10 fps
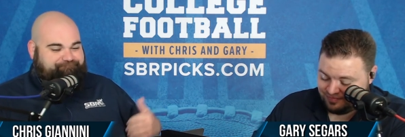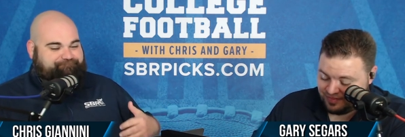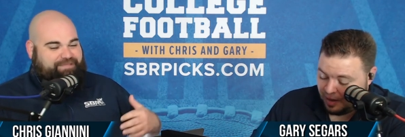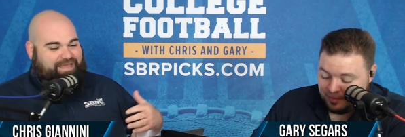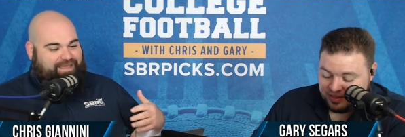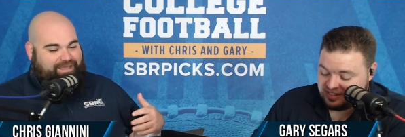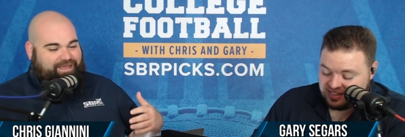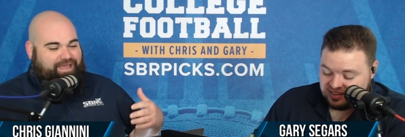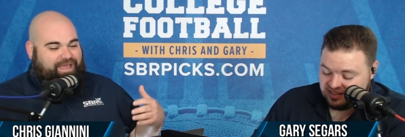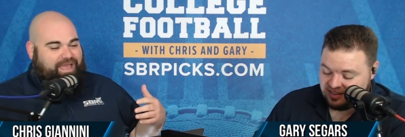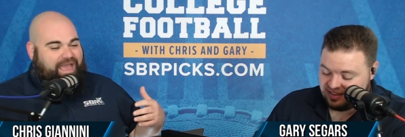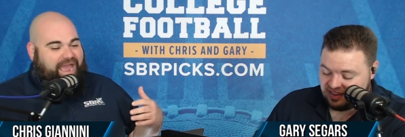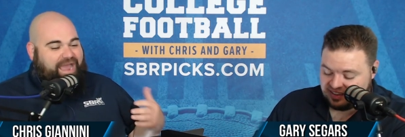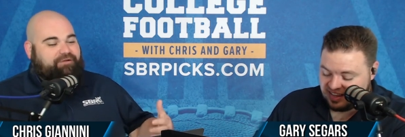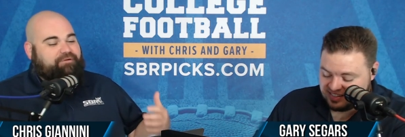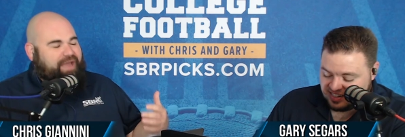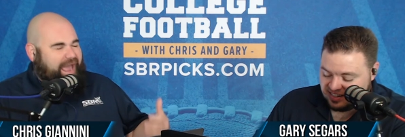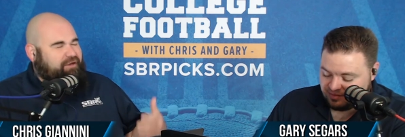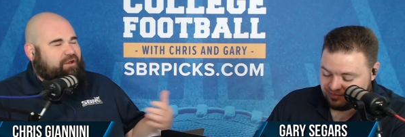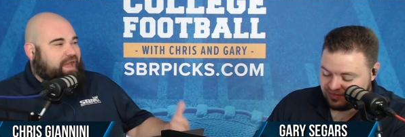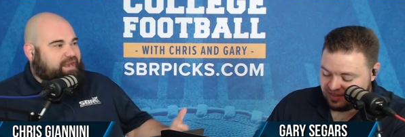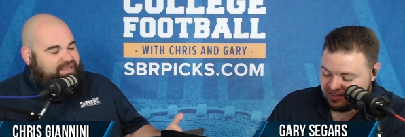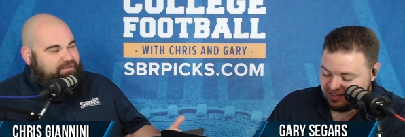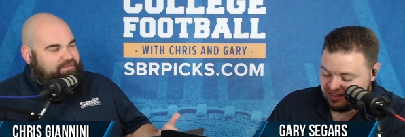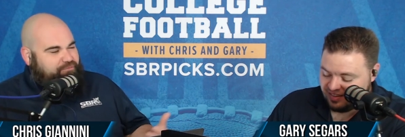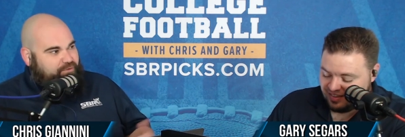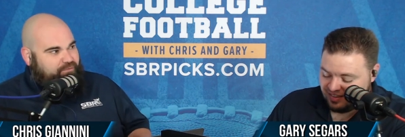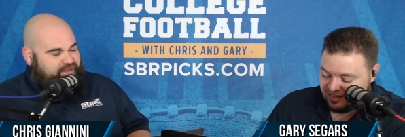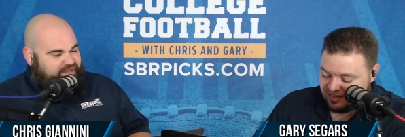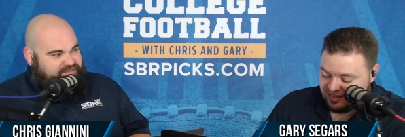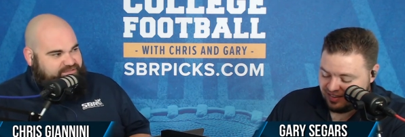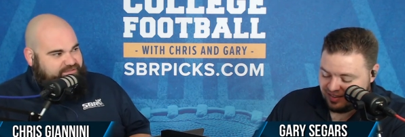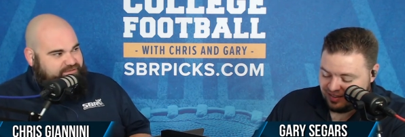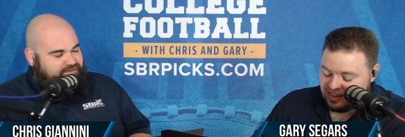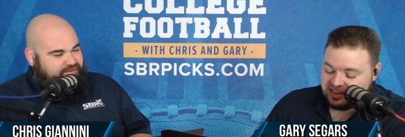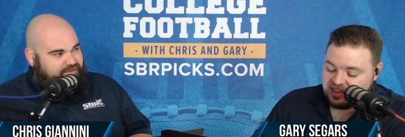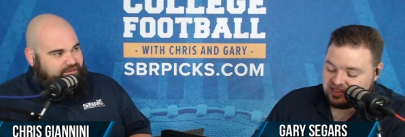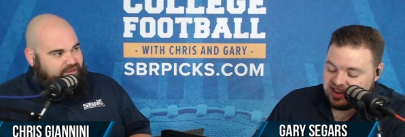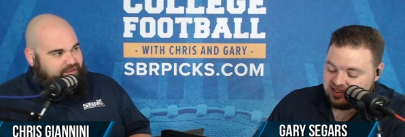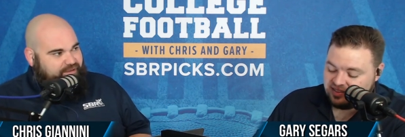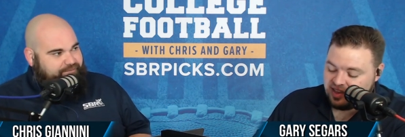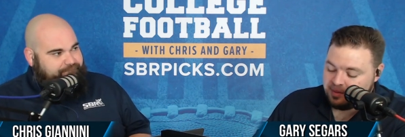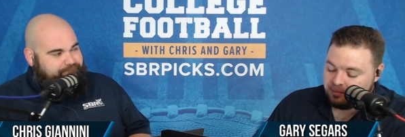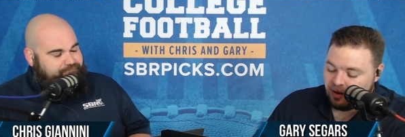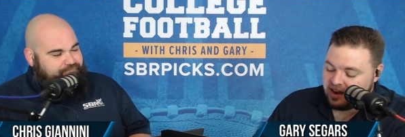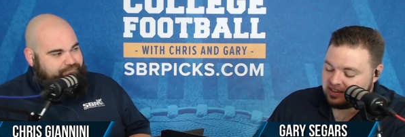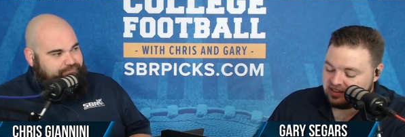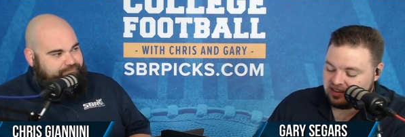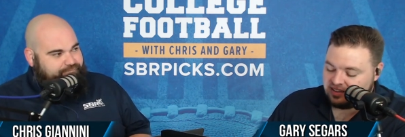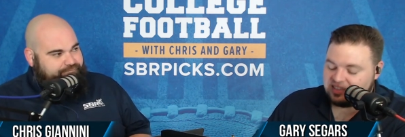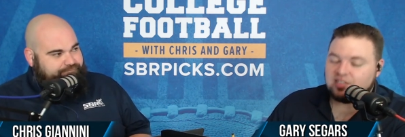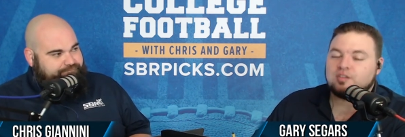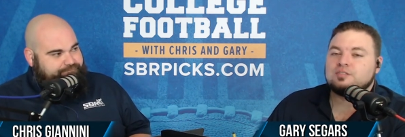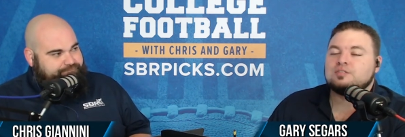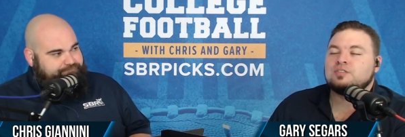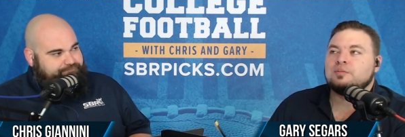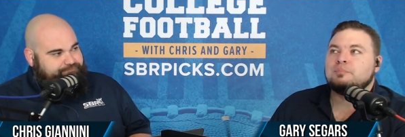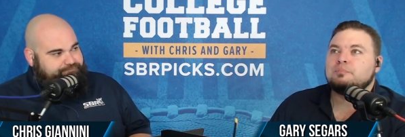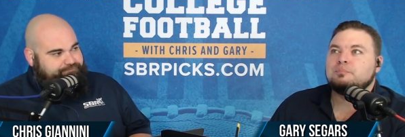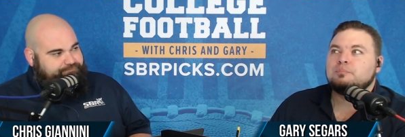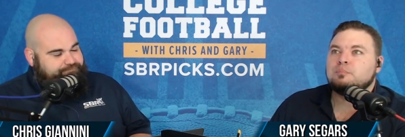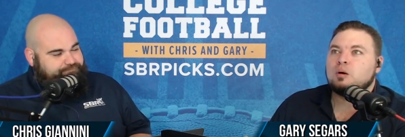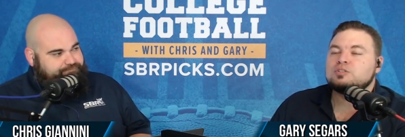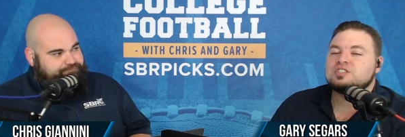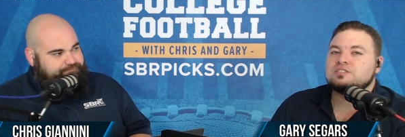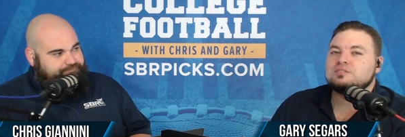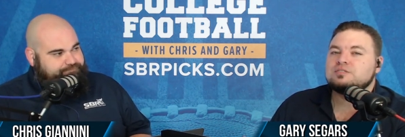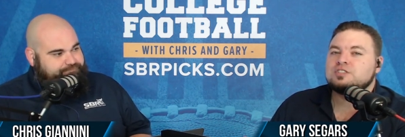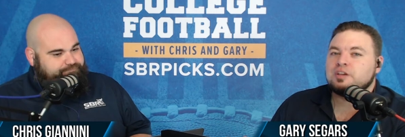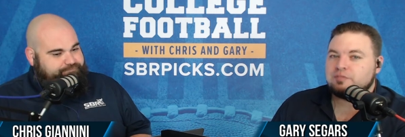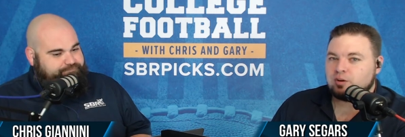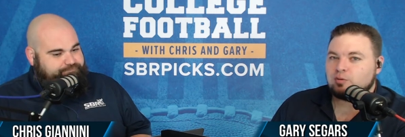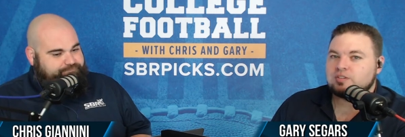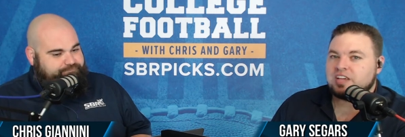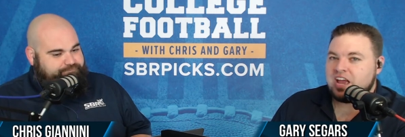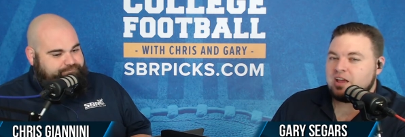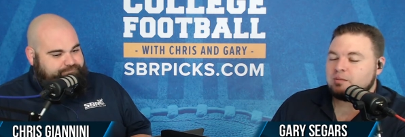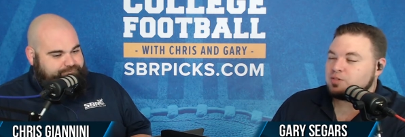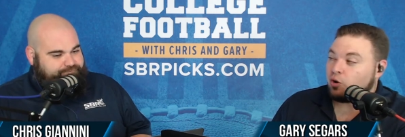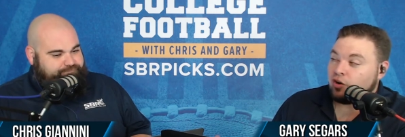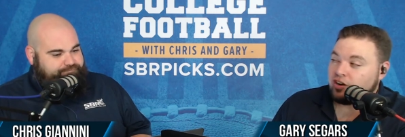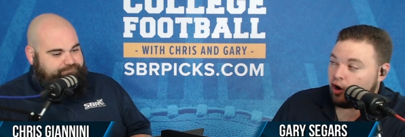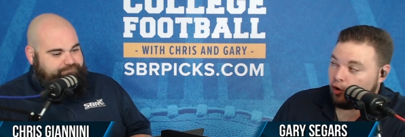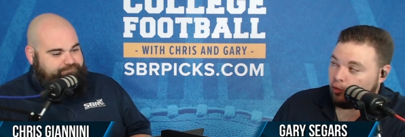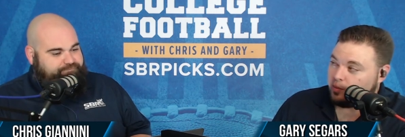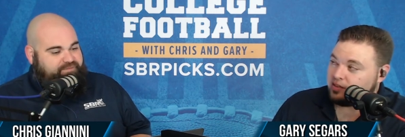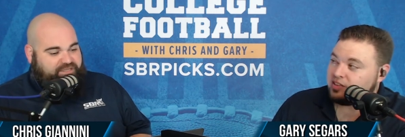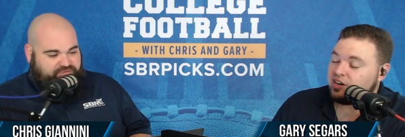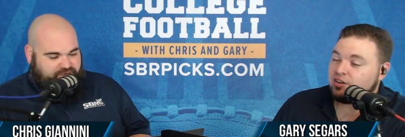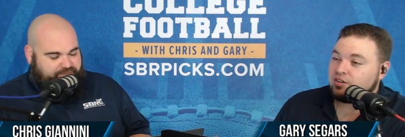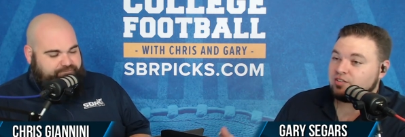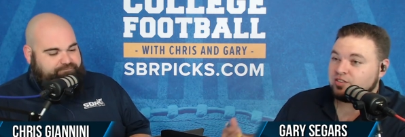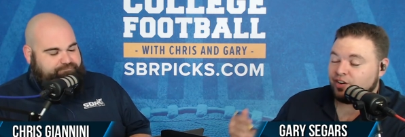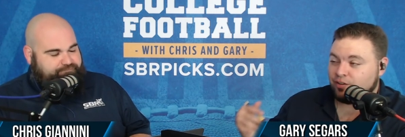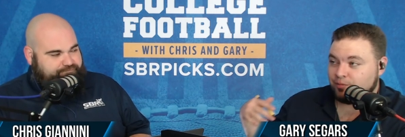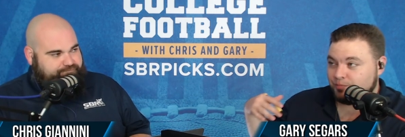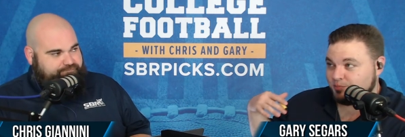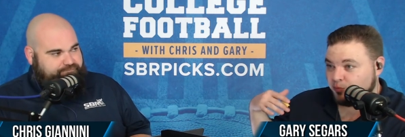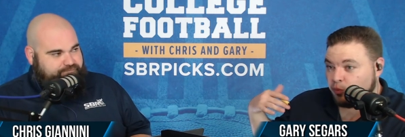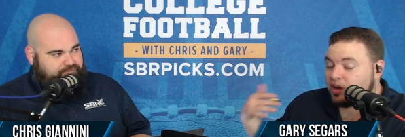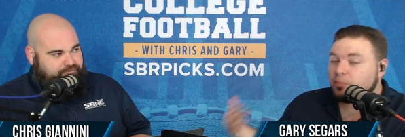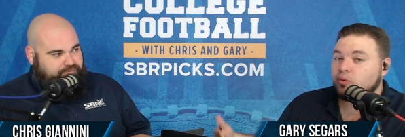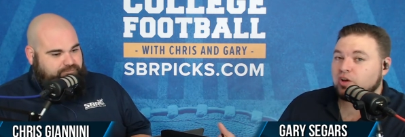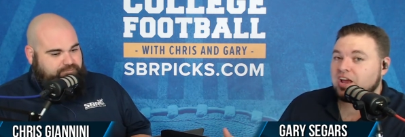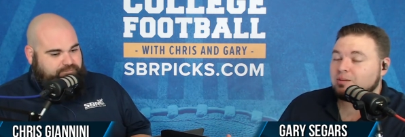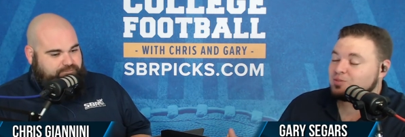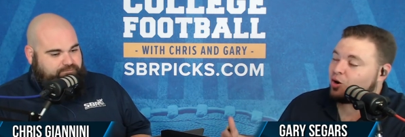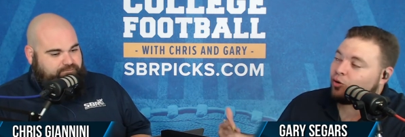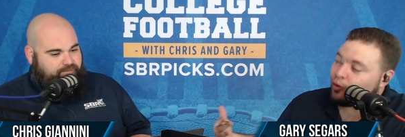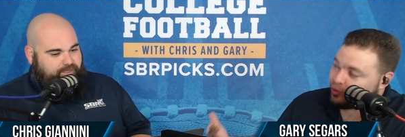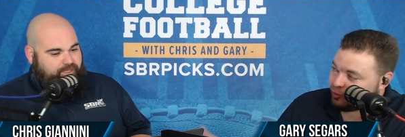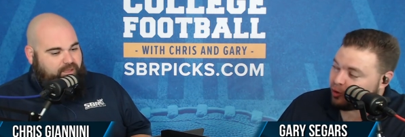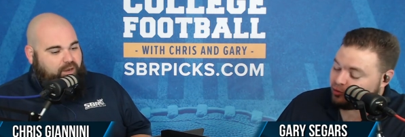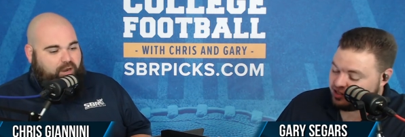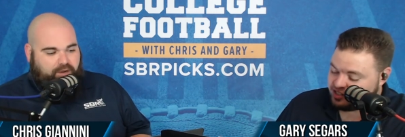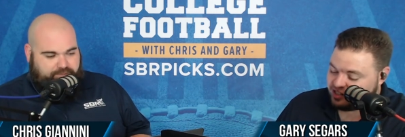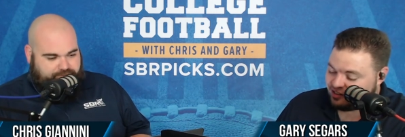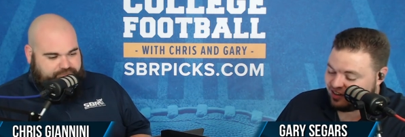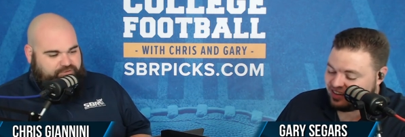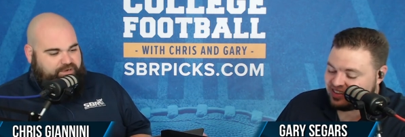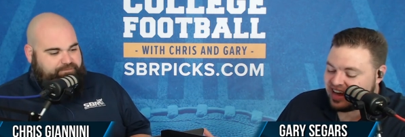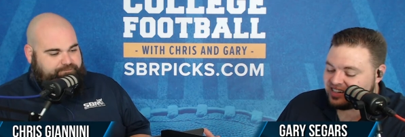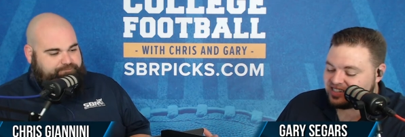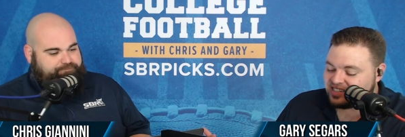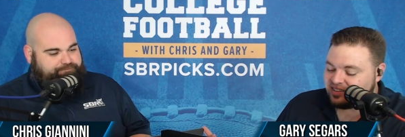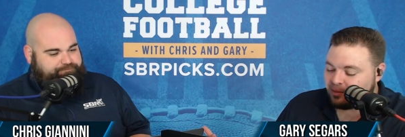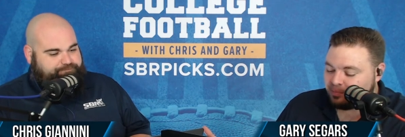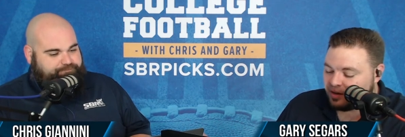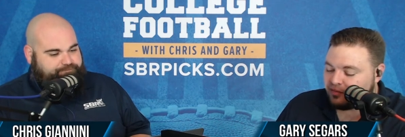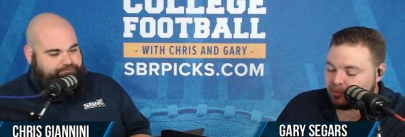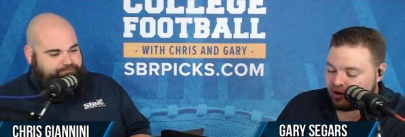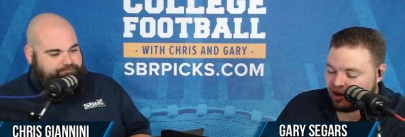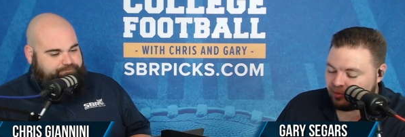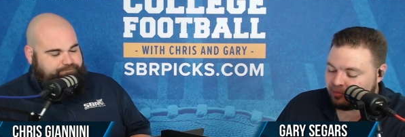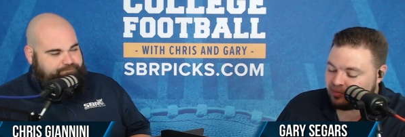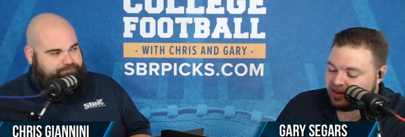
Speaker 1: I mean that's it. Like, I don't it. I don't know how to get them to three wins. Like they they might like the the most difficult games are at home. That's they're right. they're winnable games are on the road this year, That's and right. that is a bit of a problem.